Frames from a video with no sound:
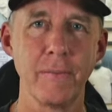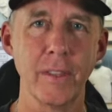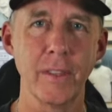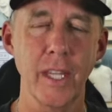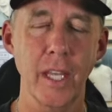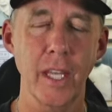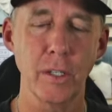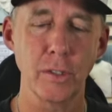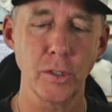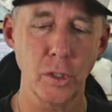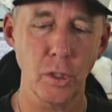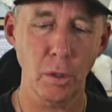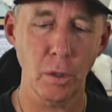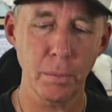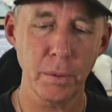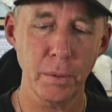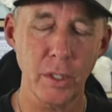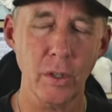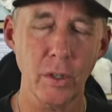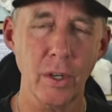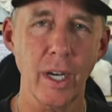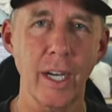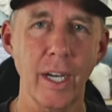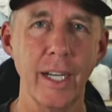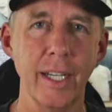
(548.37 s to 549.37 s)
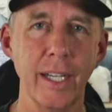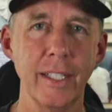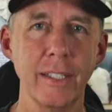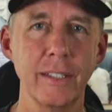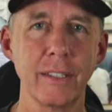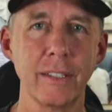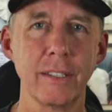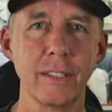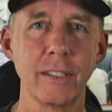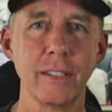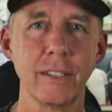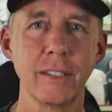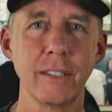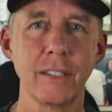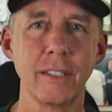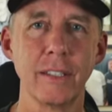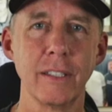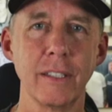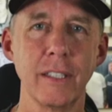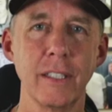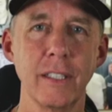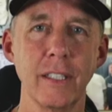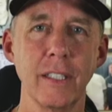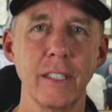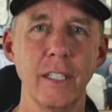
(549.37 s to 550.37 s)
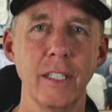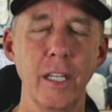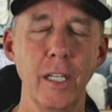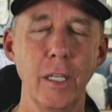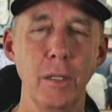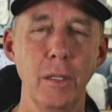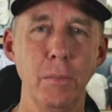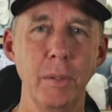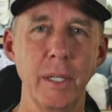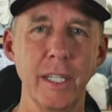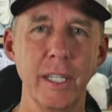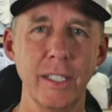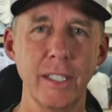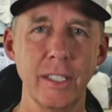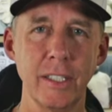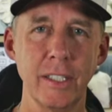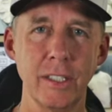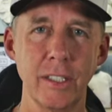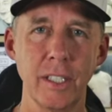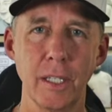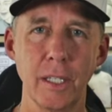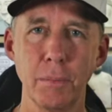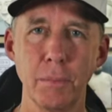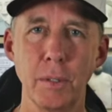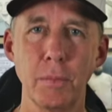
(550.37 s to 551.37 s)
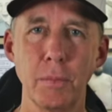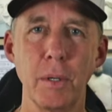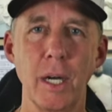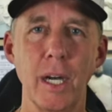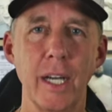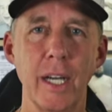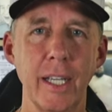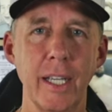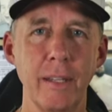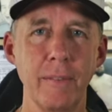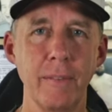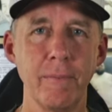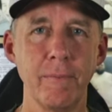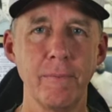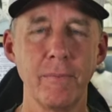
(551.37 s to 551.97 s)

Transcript: Now, as you open your eyes and you begin to sit up your body